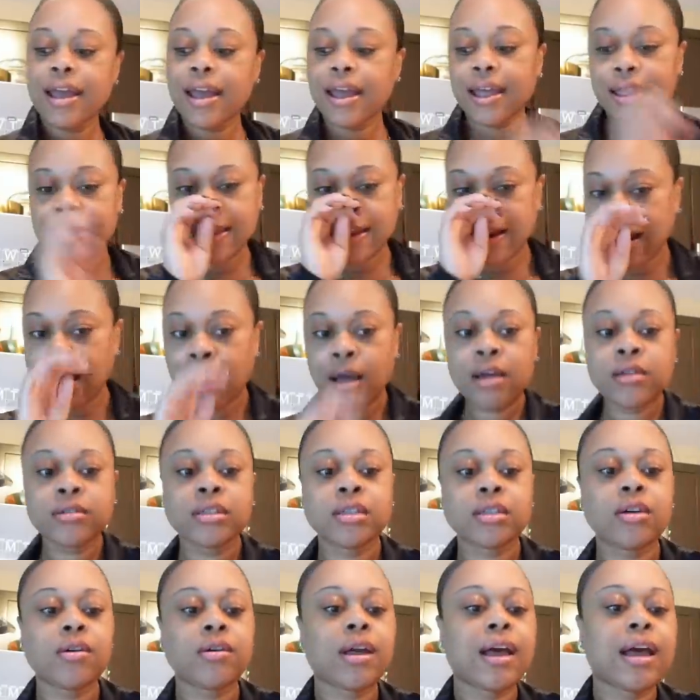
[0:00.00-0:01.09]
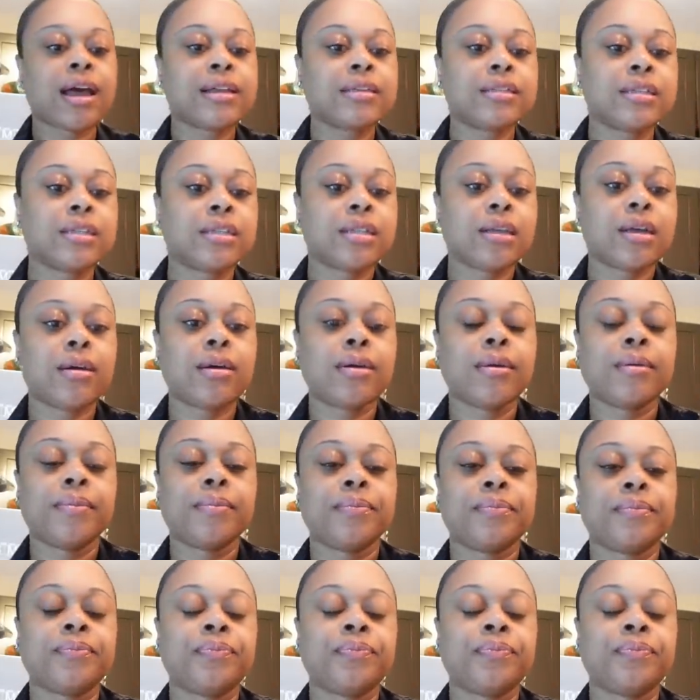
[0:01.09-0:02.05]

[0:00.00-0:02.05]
And then I also got some